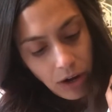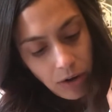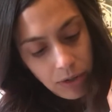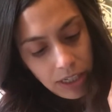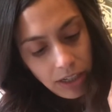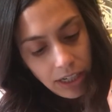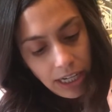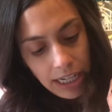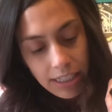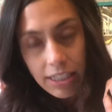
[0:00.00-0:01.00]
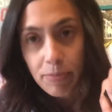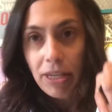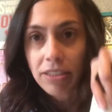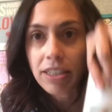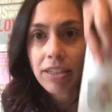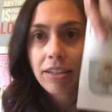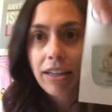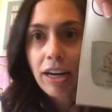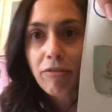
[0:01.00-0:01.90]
Oh, and look, it spells it there